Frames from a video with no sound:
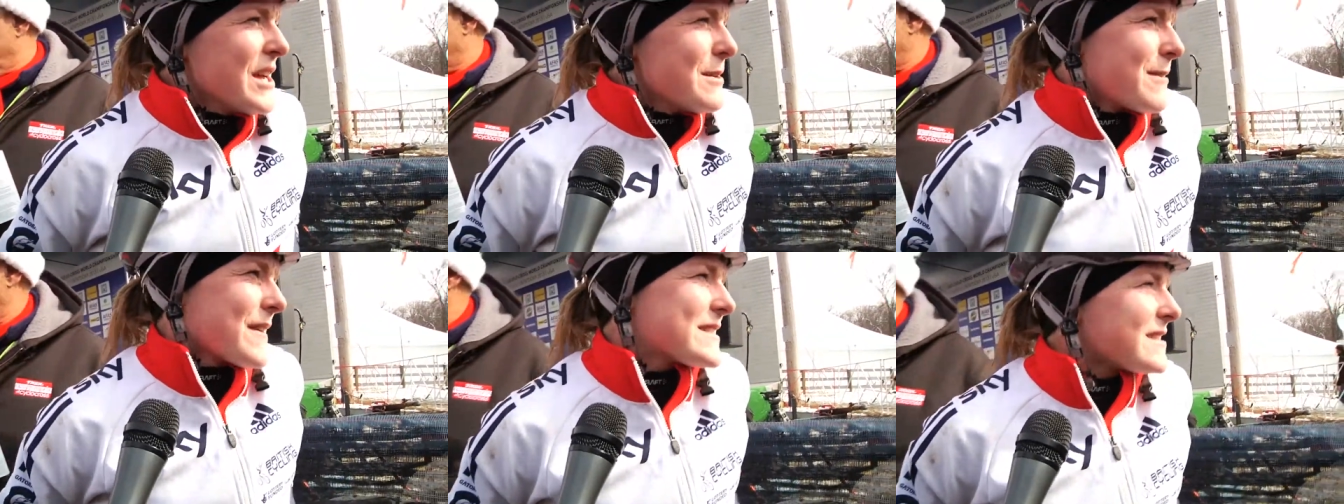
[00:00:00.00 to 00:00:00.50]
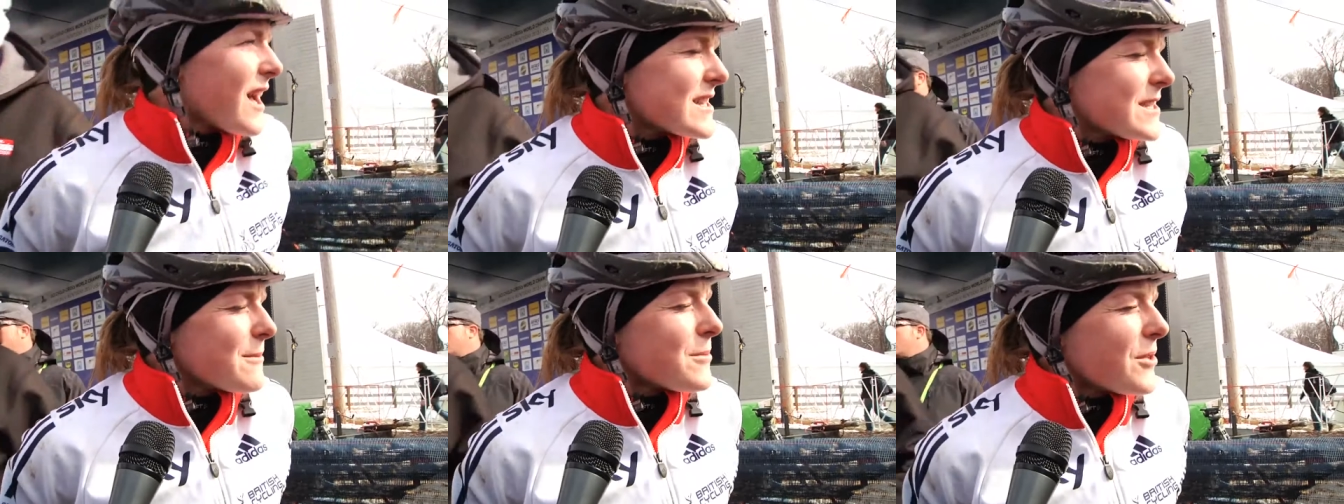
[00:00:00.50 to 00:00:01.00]
But the
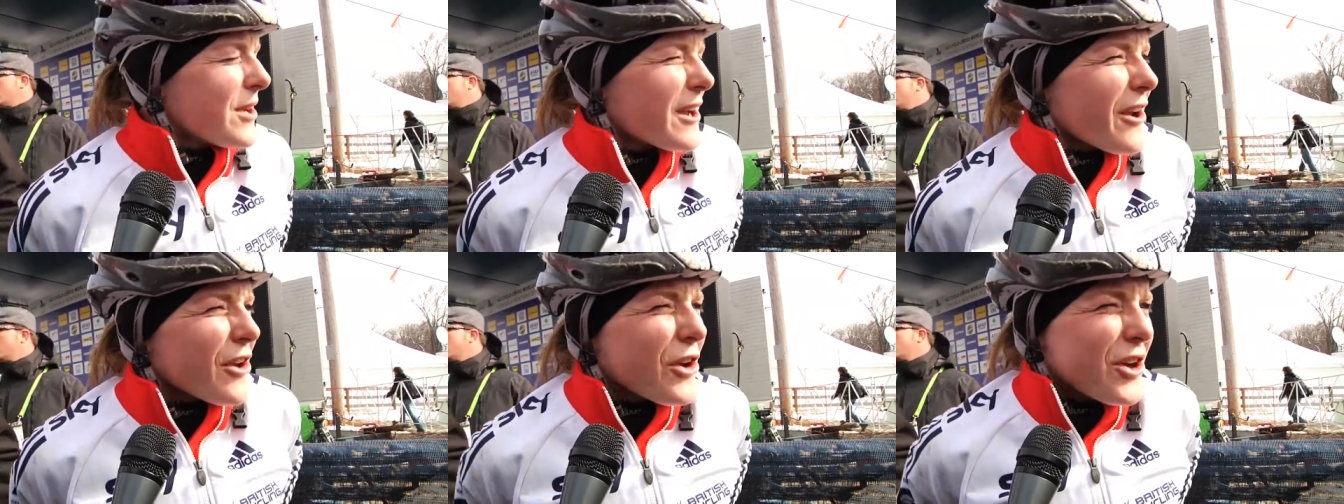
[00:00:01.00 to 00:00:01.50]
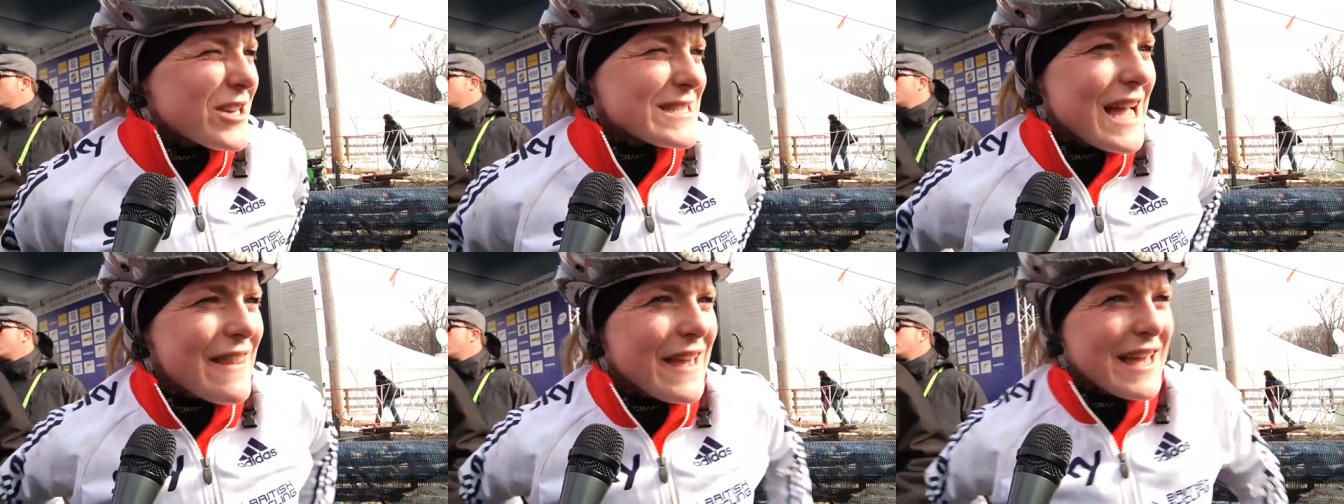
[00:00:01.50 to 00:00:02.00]
start's so important on a course
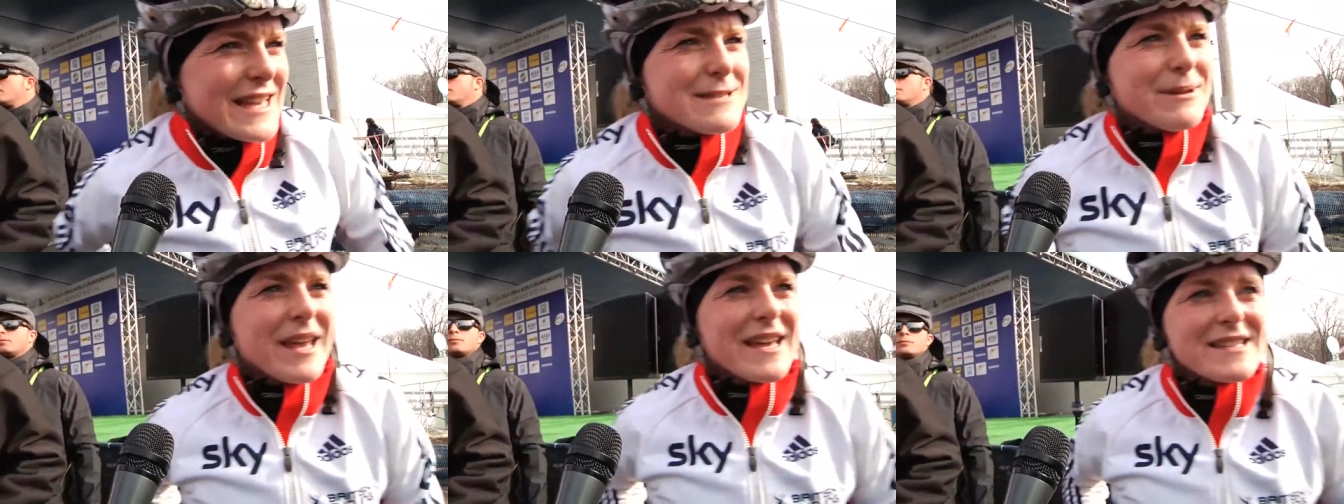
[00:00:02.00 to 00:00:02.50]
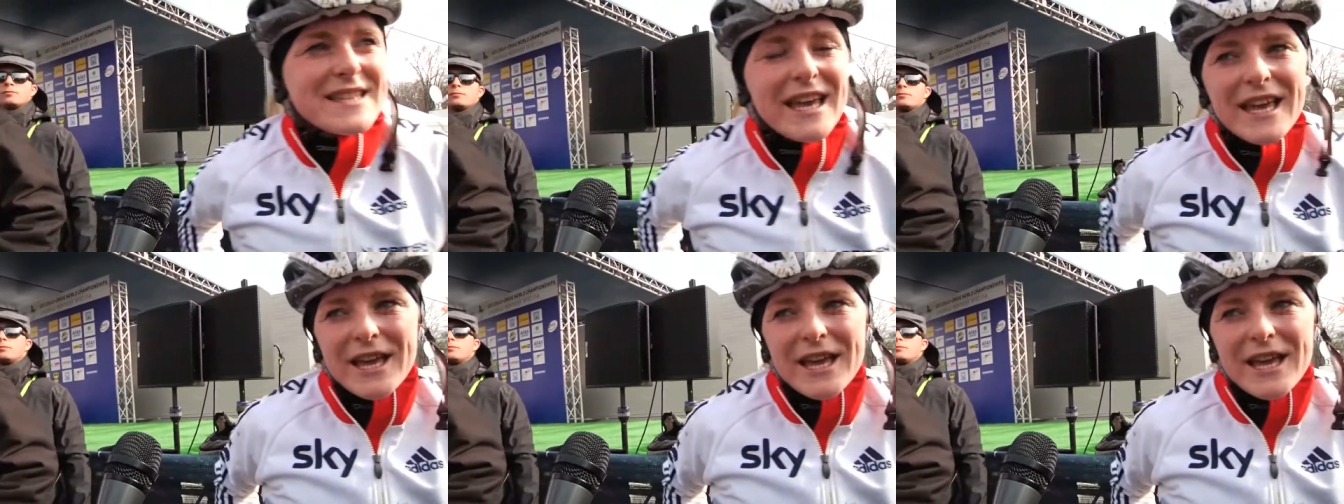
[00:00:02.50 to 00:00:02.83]
like this because,